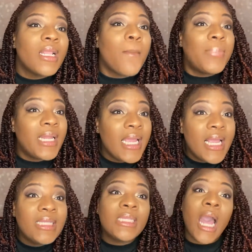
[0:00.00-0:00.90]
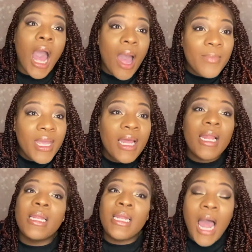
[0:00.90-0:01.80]
please comment,
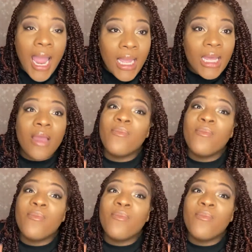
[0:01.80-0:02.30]
like,